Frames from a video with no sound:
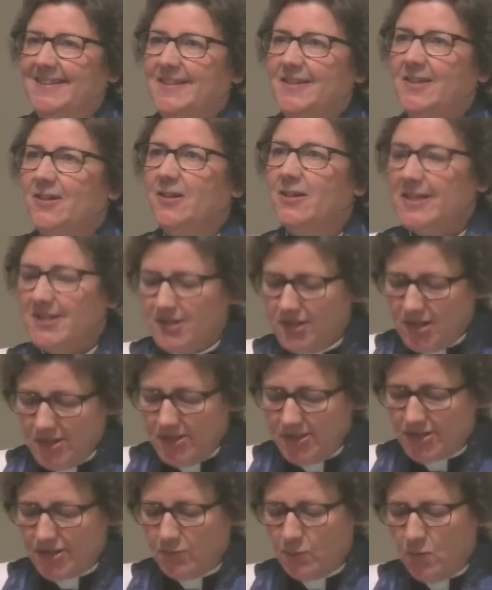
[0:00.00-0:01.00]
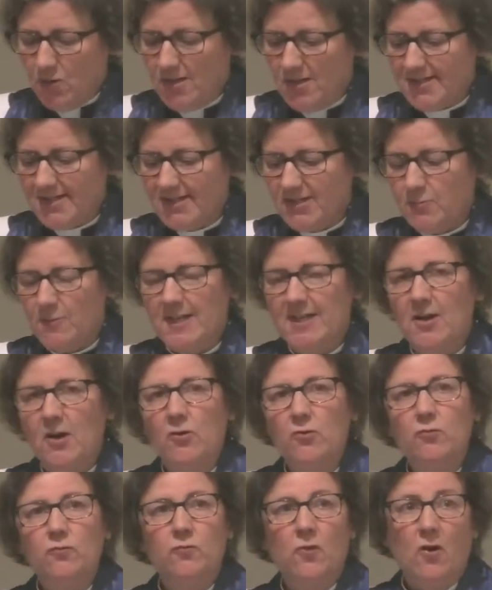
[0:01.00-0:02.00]
The early church was, as we
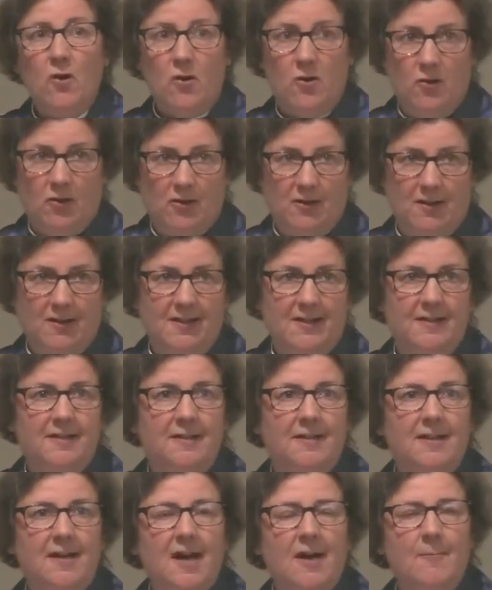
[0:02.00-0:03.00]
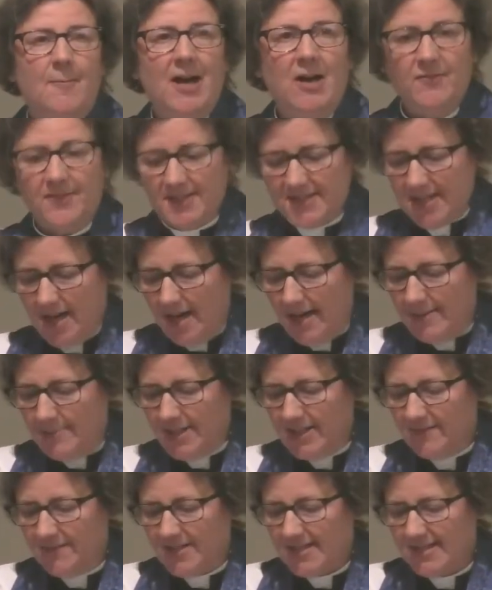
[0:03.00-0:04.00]
know, wrong about the
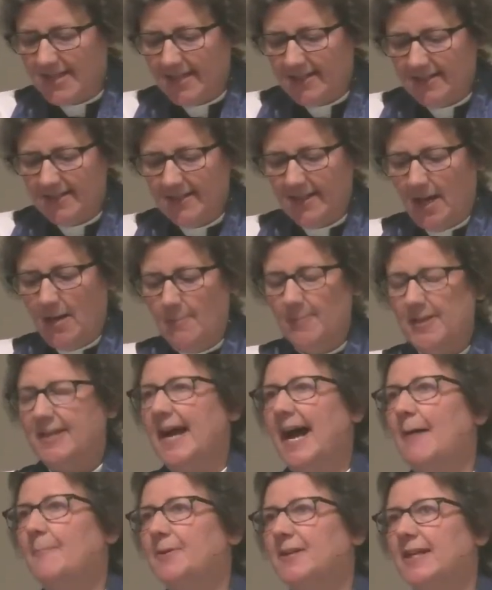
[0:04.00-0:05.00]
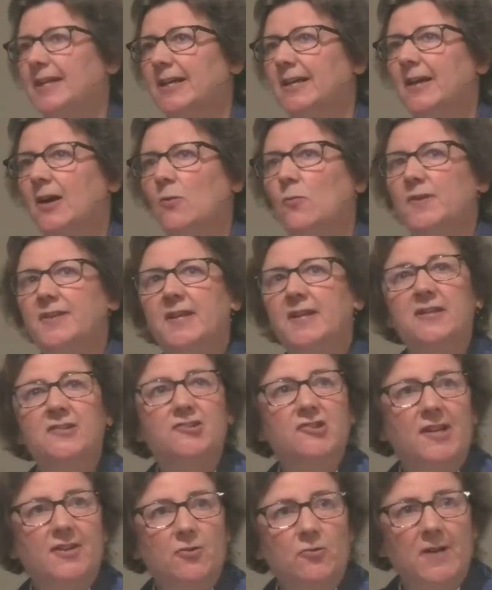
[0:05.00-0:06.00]
timing of the second coming happening within a
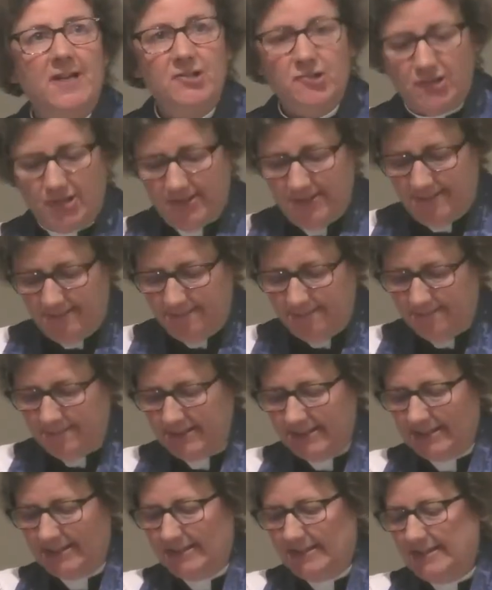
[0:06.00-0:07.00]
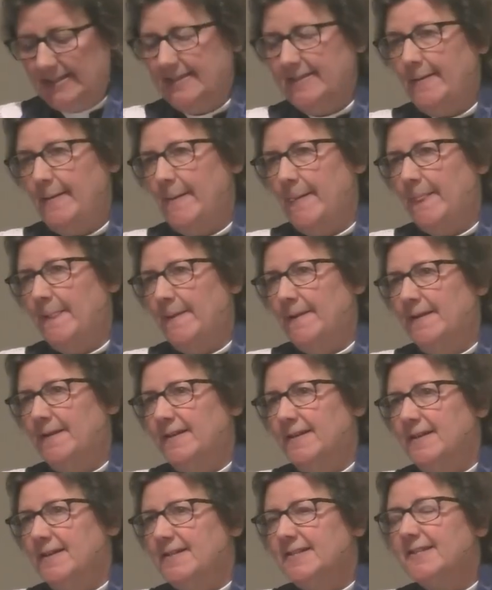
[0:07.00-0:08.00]
generation.
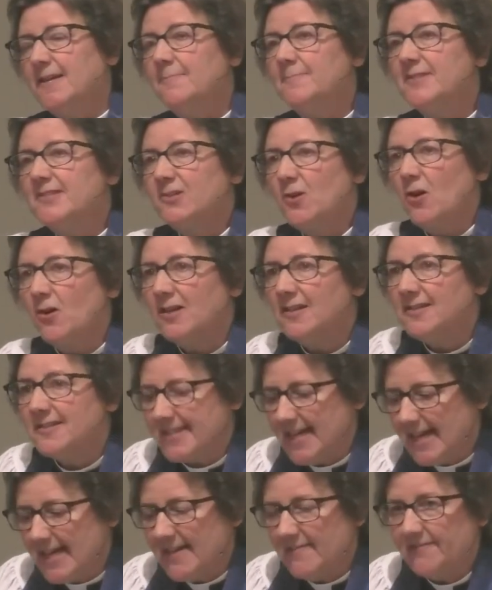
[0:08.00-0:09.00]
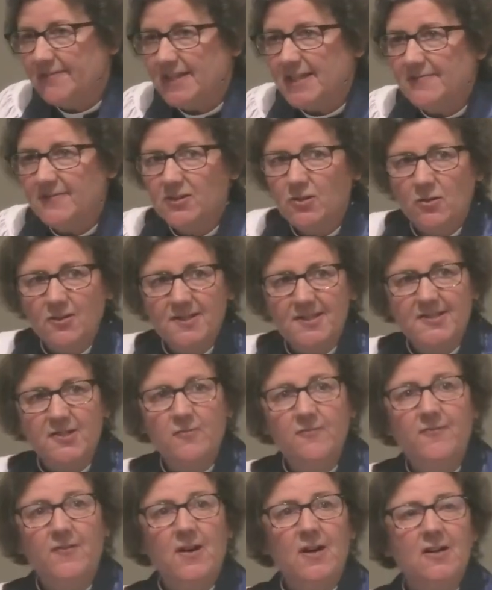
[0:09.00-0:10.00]
Some scholars have even gone
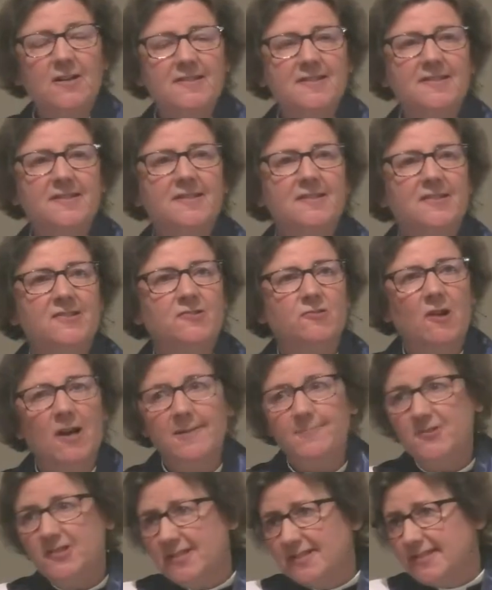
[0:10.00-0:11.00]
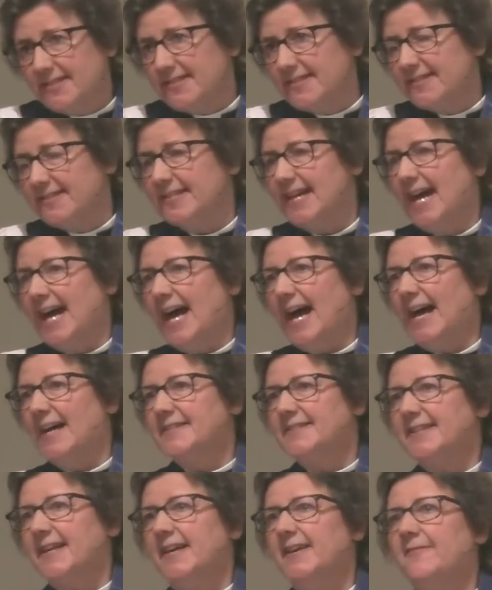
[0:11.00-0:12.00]
so far as to describe Jesus
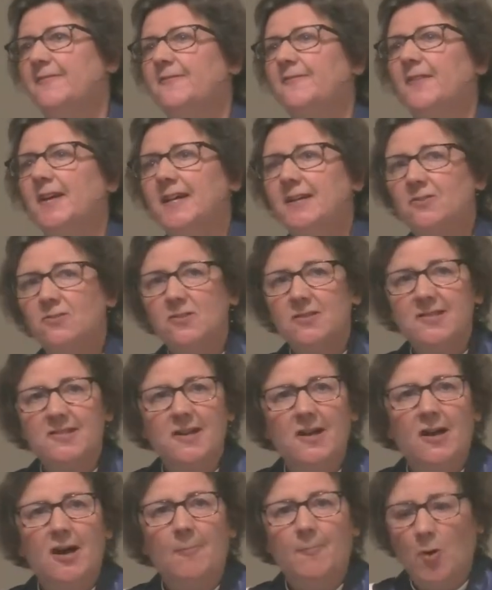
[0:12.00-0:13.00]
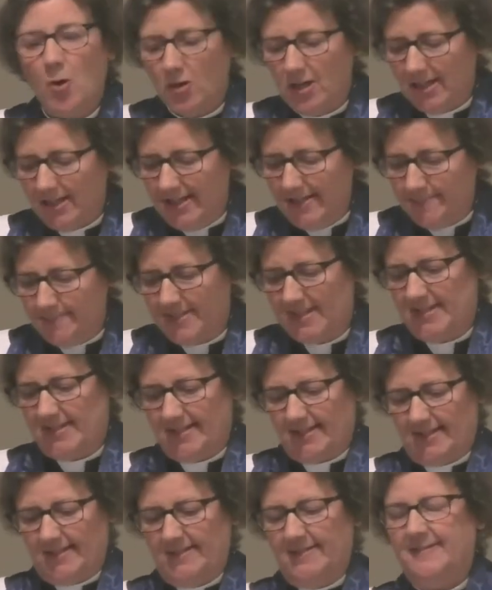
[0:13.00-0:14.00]
as a failed
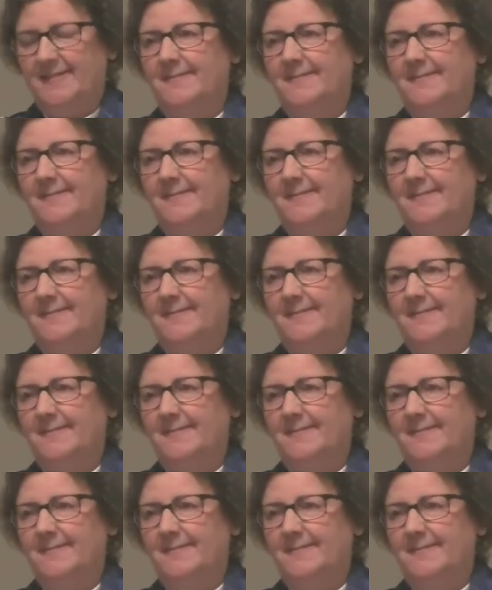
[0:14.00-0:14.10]
apocalyptic.